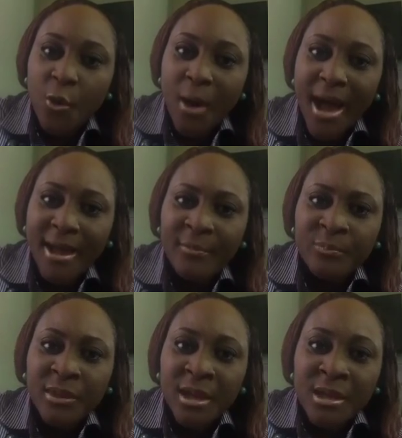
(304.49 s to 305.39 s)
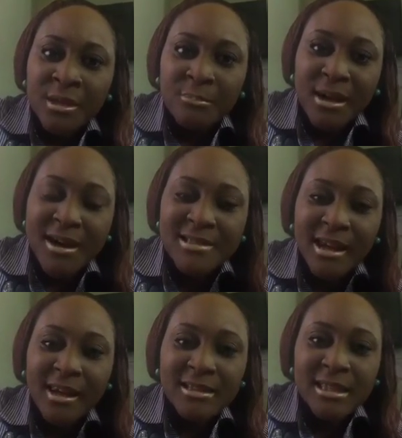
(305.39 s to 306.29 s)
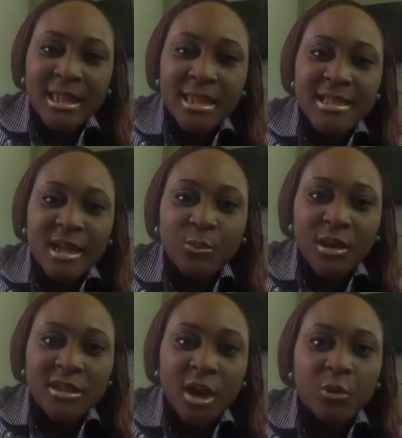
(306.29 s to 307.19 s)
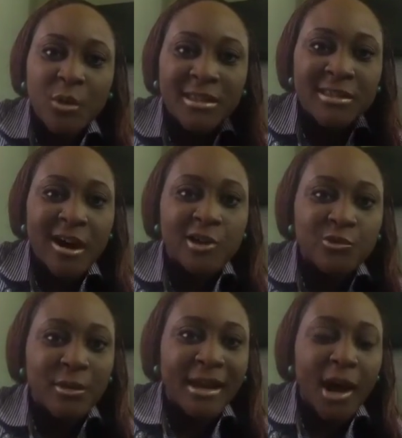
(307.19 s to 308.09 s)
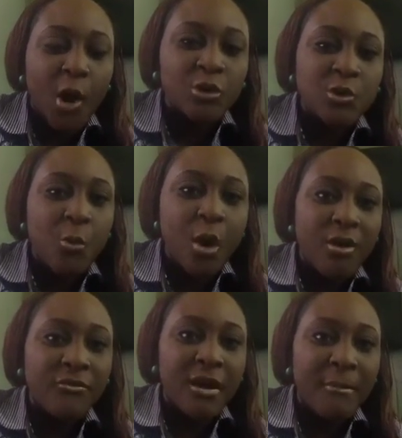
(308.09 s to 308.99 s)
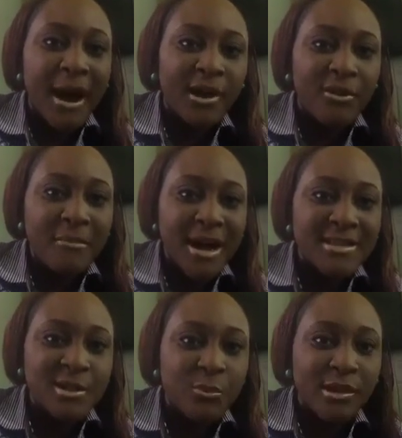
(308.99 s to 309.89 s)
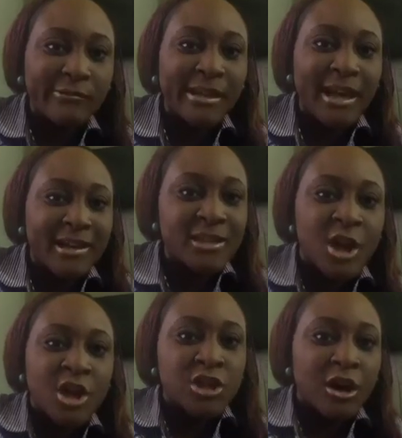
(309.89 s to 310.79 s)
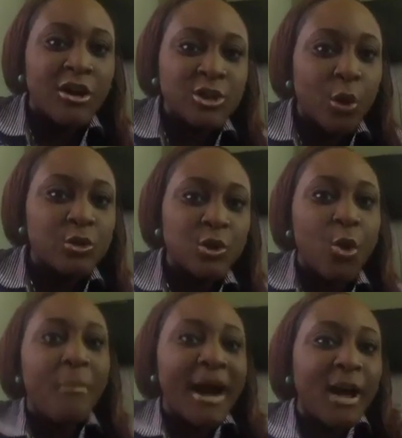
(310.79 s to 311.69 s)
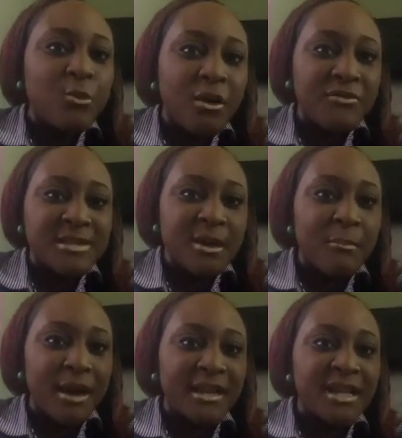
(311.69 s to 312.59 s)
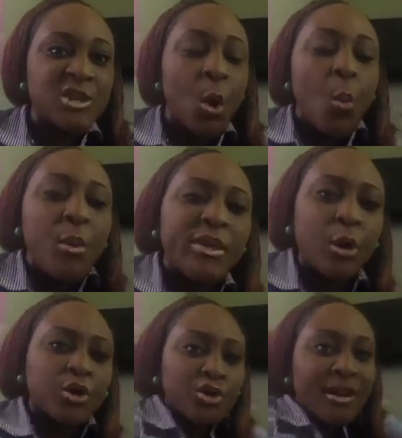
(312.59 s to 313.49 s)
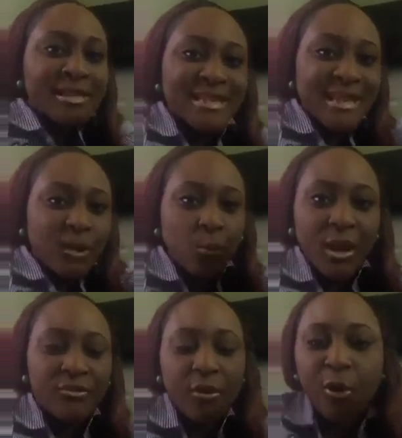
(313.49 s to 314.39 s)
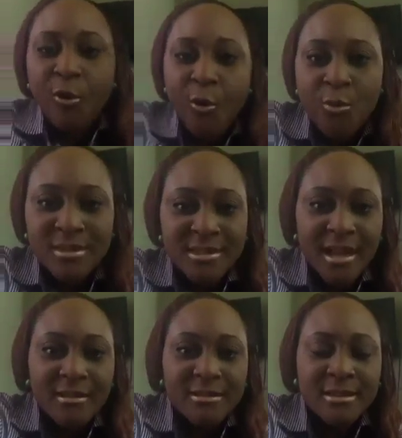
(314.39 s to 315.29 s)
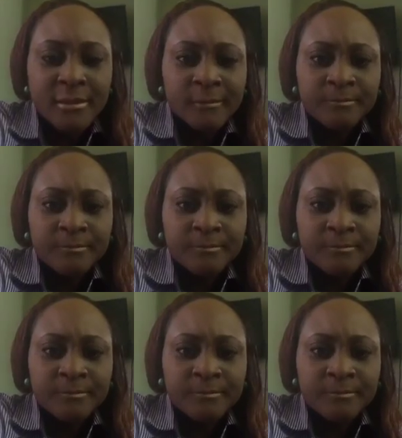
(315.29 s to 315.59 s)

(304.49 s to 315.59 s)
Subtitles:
why? Because a lot of the things that we're taught really how to work for a background master. We really are taught how to go back and work for somebody else without creating that wealth for our own selves.